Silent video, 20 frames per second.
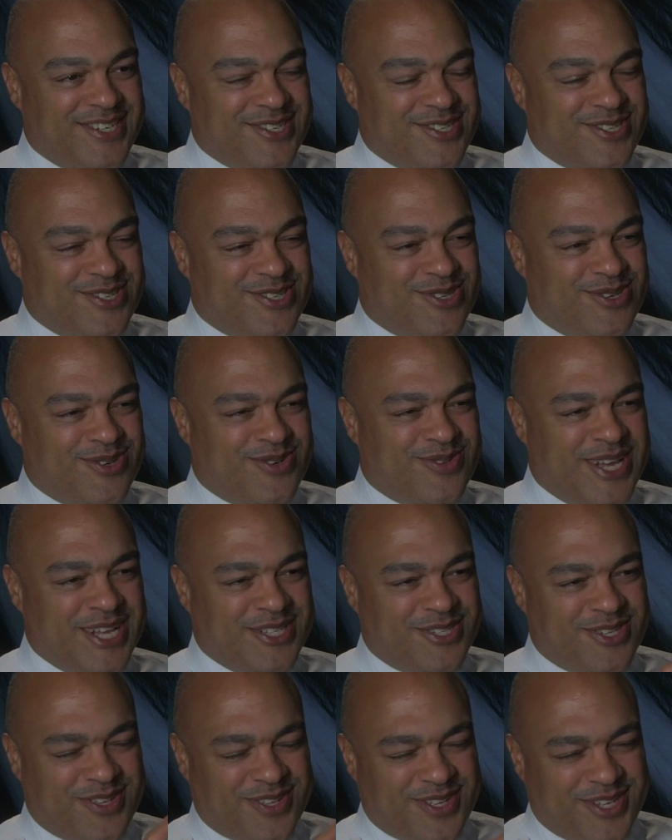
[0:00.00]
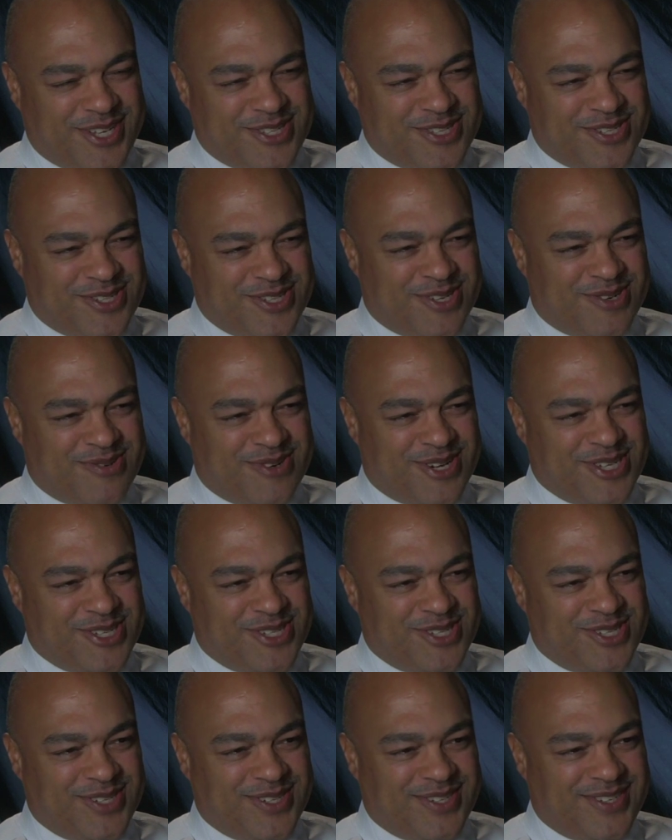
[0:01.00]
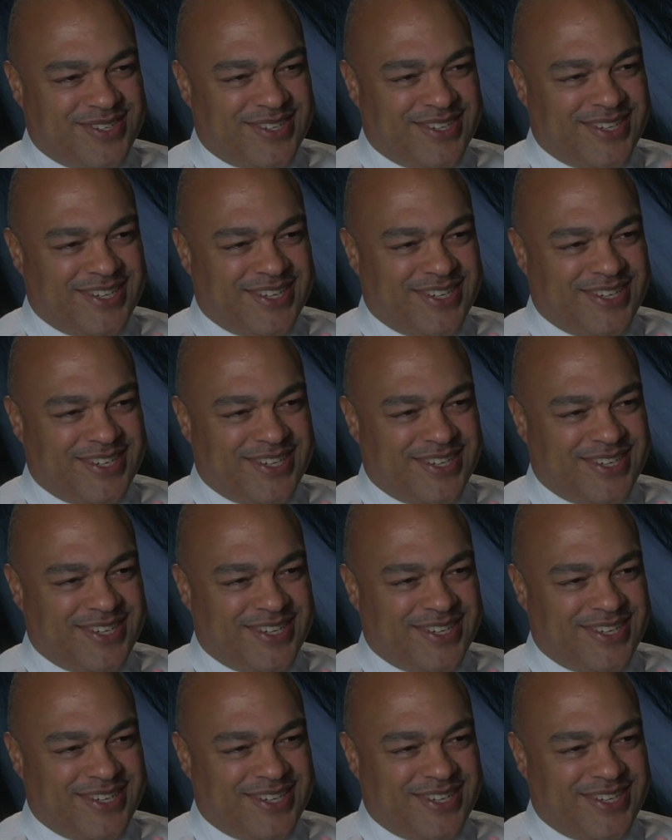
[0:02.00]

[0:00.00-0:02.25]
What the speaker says: So that's a consideration.